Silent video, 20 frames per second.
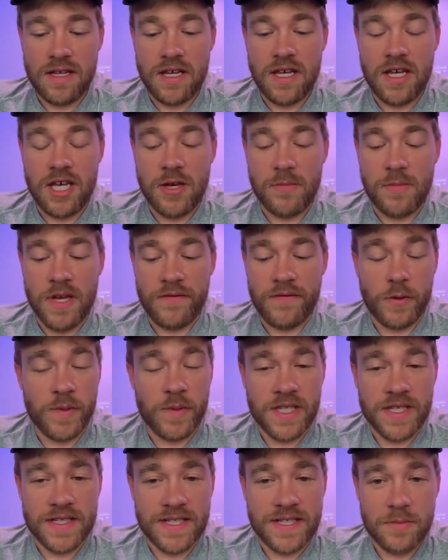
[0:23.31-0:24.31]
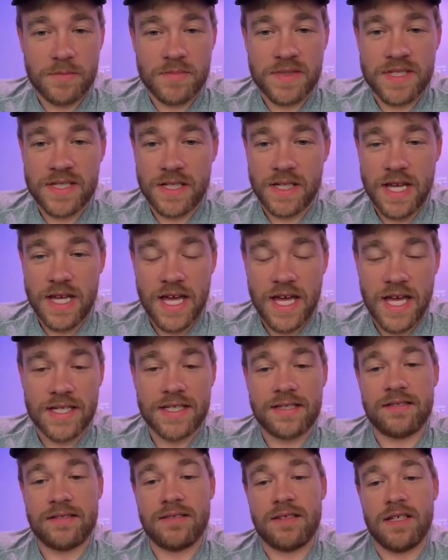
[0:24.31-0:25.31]
Um, I film in the subs a
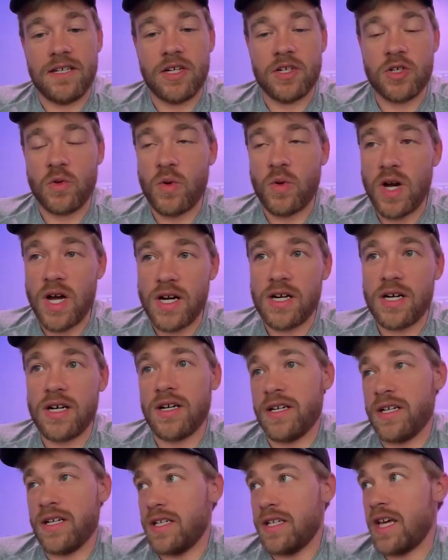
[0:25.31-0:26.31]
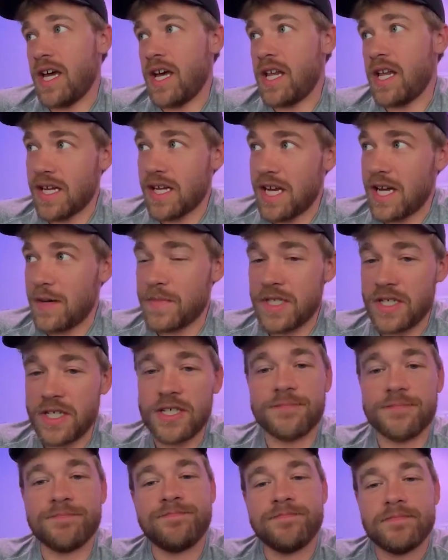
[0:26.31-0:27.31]
lot and underwater and then the
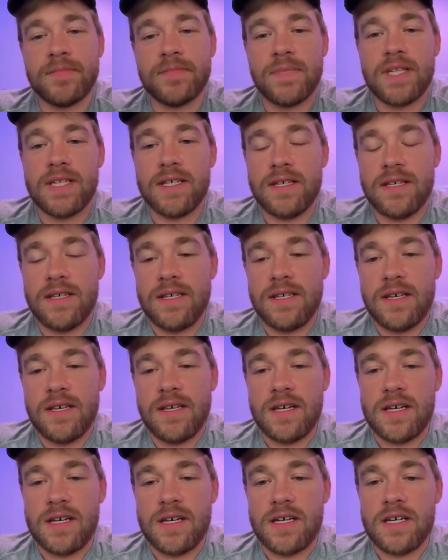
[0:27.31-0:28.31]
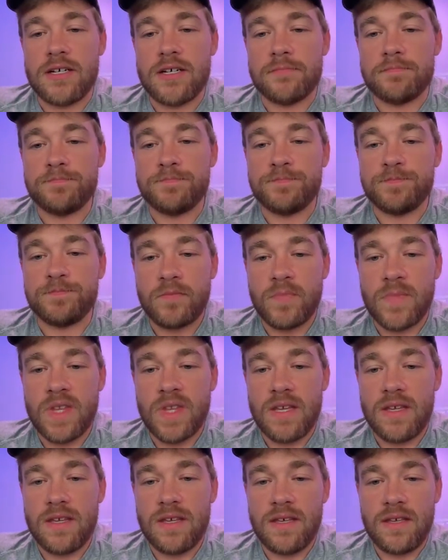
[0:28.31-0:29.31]
helicopter. Um,
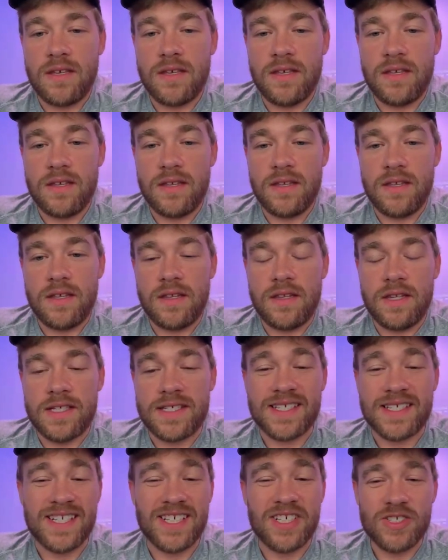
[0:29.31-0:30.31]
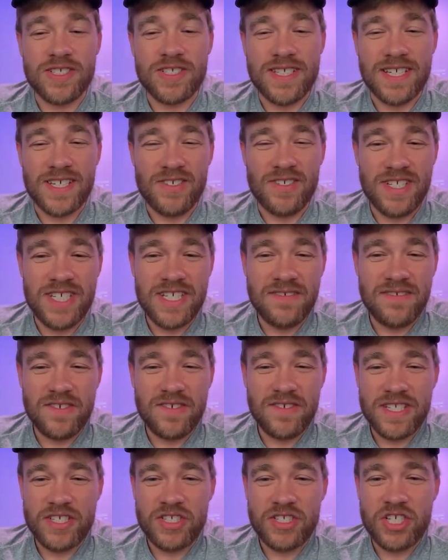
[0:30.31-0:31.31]
the skills that you need
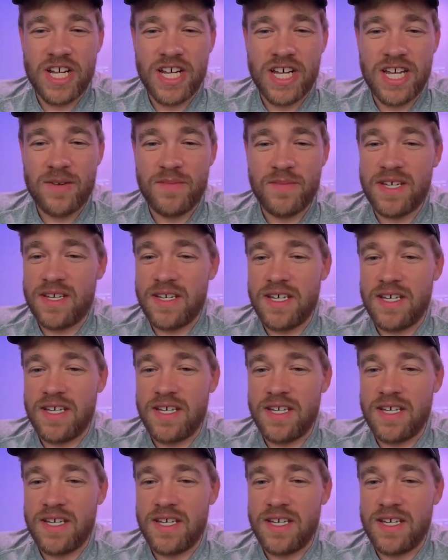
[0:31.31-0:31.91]
for this job.